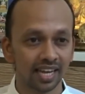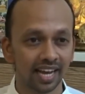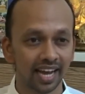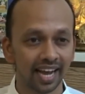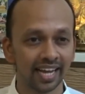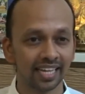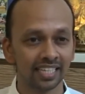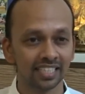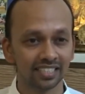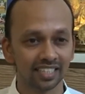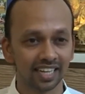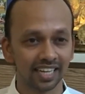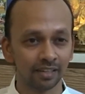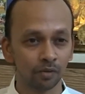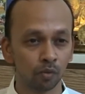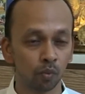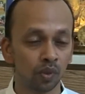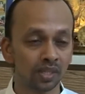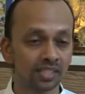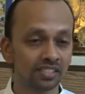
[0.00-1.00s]
and
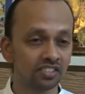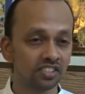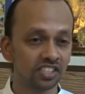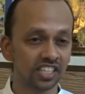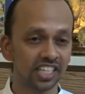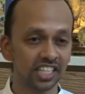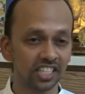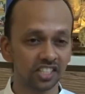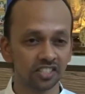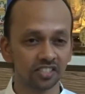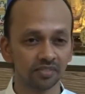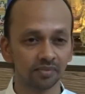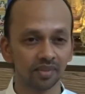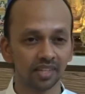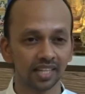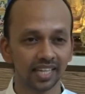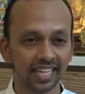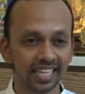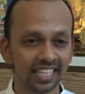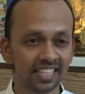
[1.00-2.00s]
at one stage
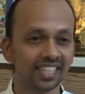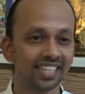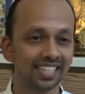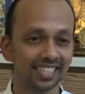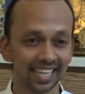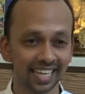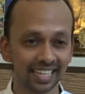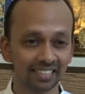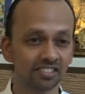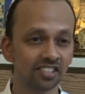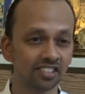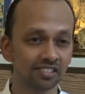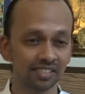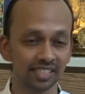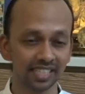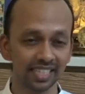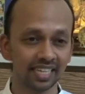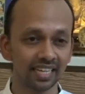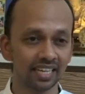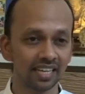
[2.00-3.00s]
in that
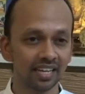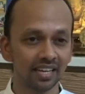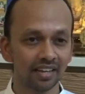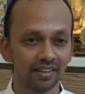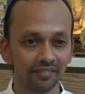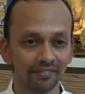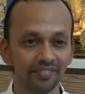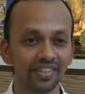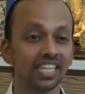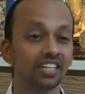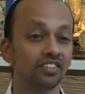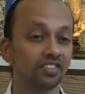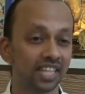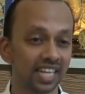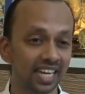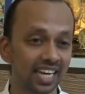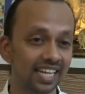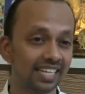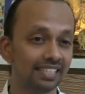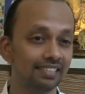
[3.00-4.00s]
ecstasy we
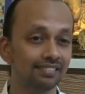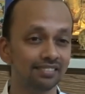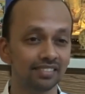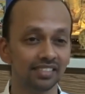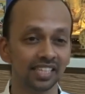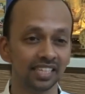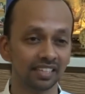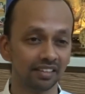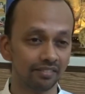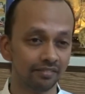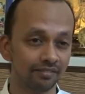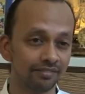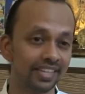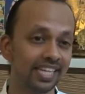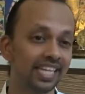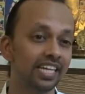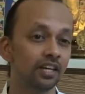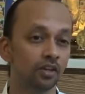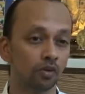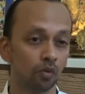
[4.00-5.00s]
realize that
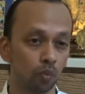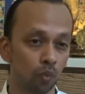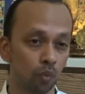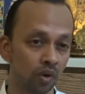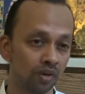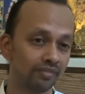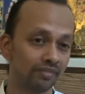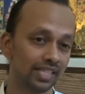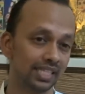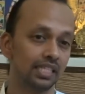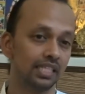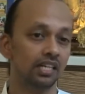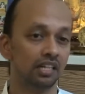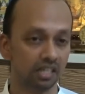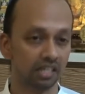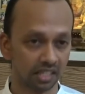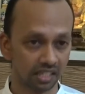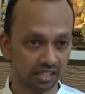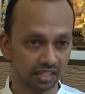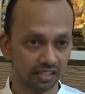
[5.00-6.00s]
we are one with
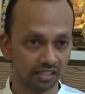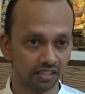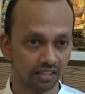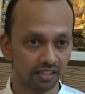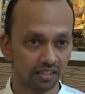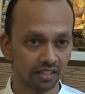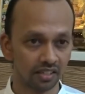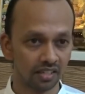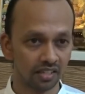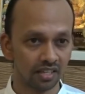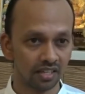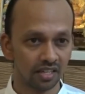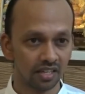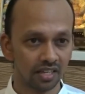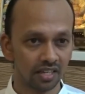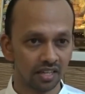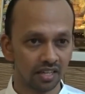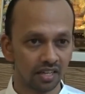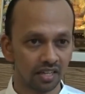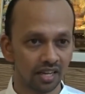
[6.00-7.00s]
God.
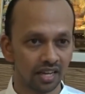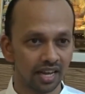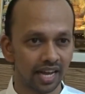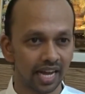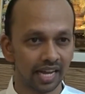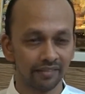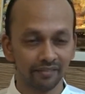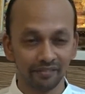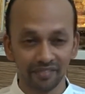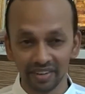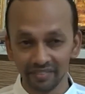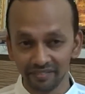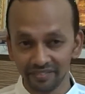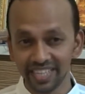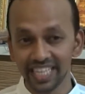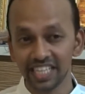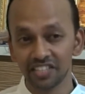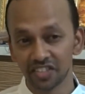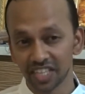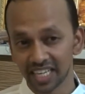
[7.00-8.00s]
And when
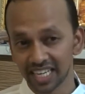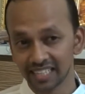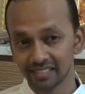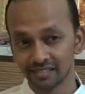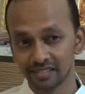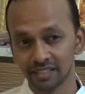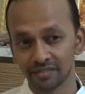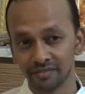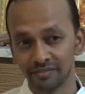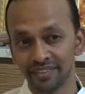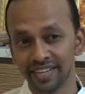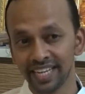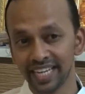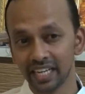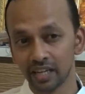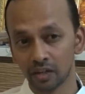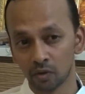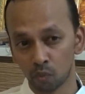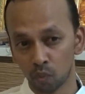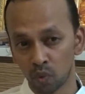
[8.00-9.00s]
we realize that
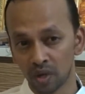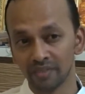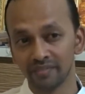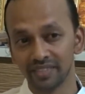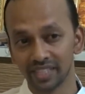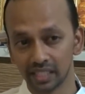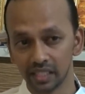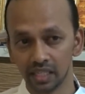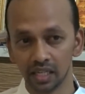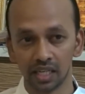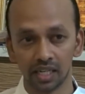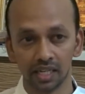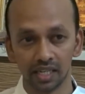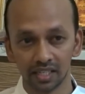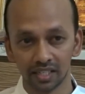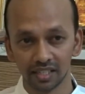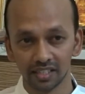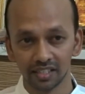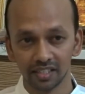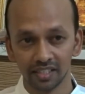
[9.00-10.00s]
we are one with
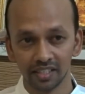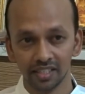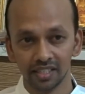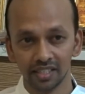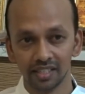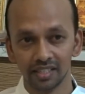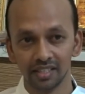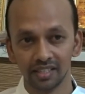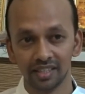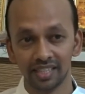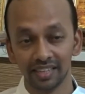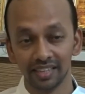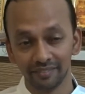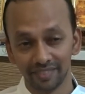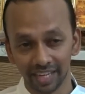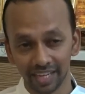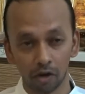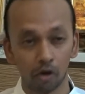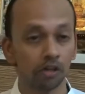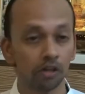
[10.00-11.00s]
God, then
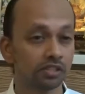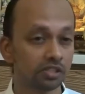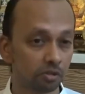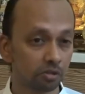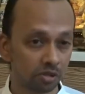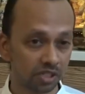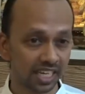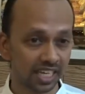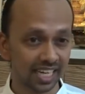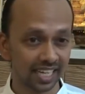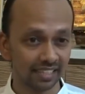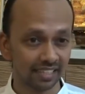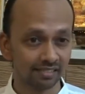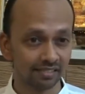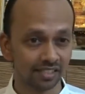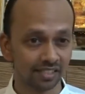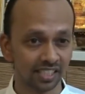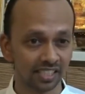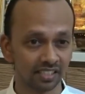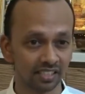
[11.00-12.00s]
we also
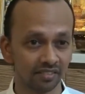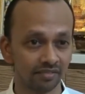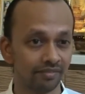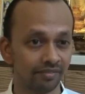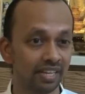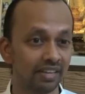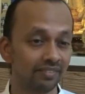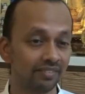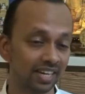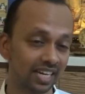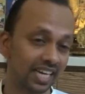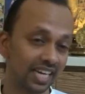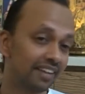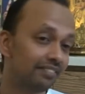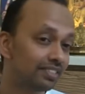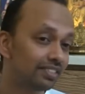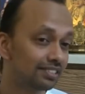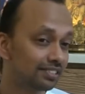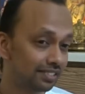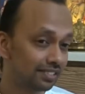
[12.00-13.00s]
realize that we were
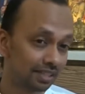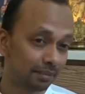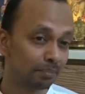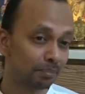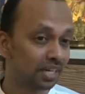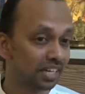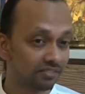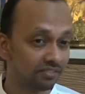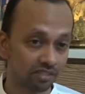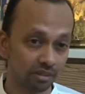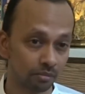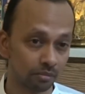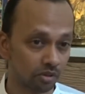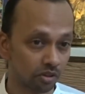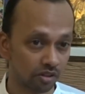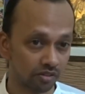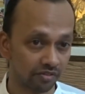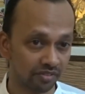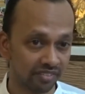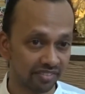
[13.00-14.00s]
never separate from
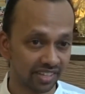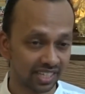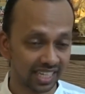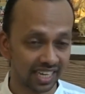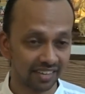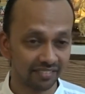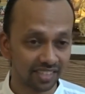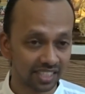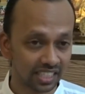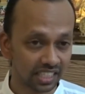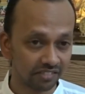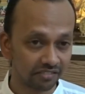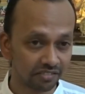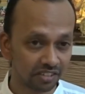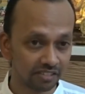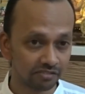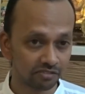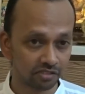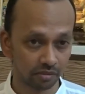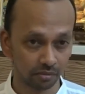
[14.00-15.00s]
God, we were never
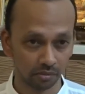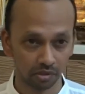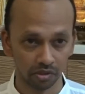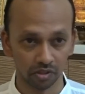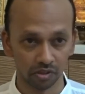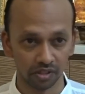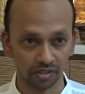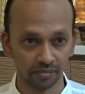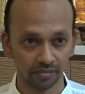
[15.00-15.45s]
different from God.